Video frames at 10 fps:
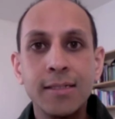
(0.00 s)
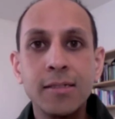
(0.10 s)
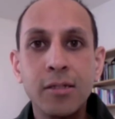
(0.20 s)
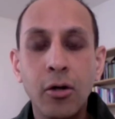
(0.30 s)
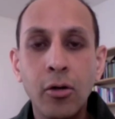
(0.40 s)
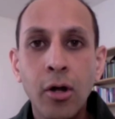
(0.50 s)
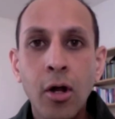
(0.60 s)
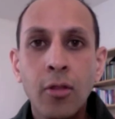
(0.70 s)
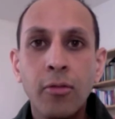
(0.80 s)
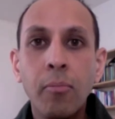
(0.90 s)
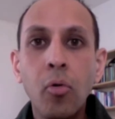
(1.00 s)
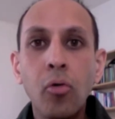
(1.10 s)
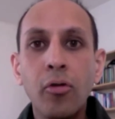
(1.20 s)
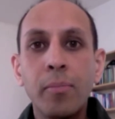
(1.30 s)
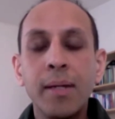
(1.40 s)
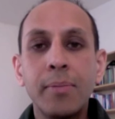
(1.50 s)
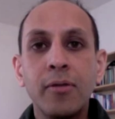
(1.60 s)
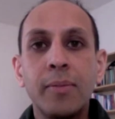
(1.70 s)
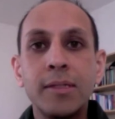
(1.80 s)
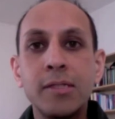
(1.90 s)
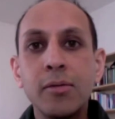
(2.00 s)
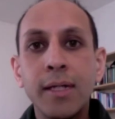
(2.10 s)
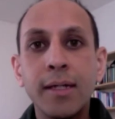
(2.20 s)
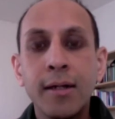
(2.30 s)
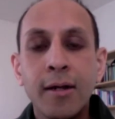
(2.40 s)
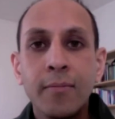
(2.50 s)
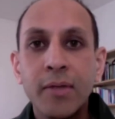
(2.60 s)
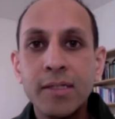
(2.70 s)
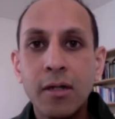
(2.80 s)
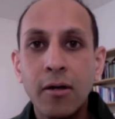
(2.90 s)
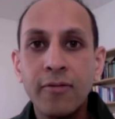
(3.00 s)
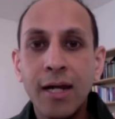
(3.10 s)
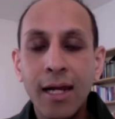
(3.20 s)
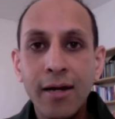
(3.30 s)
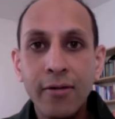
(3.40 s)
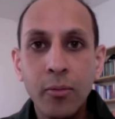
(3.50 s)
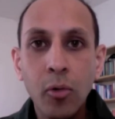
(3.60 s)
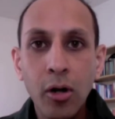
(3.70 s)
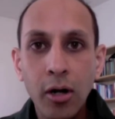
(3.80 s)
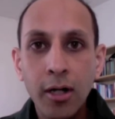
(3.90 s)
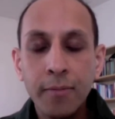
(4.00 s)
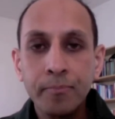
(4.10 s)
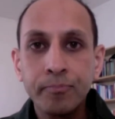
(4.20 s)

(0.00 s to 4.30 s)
So the more that people have been doing this kind of clearing work,